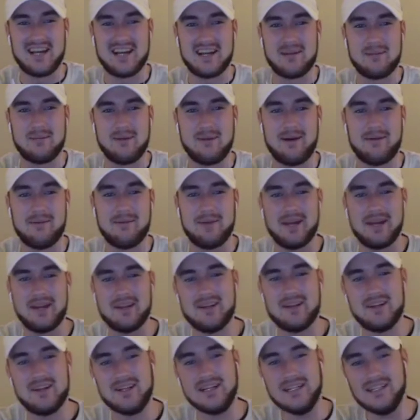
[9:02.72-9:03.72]
about,
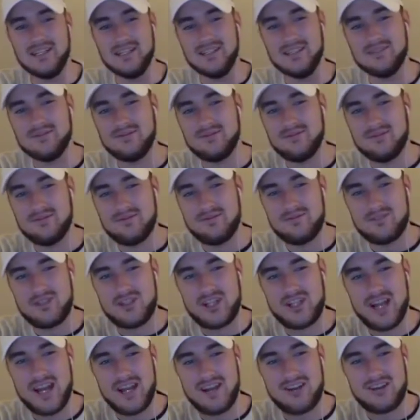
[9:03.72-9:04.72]
man.
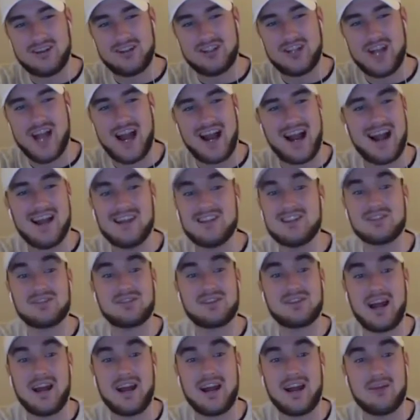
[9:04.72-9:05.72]
Cheddar Jack.
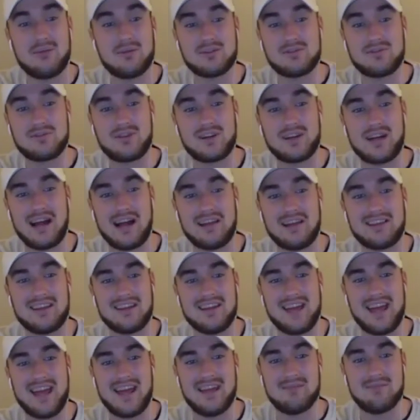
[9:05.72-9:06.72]
I almost forgot the
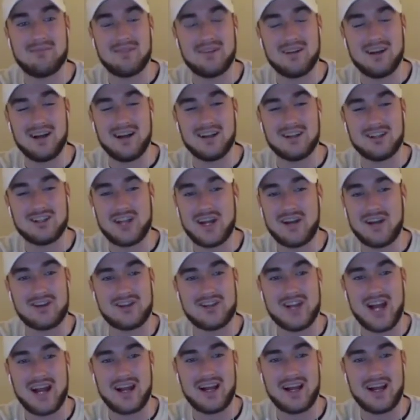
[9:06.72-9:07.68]
name. Cheddar Jack.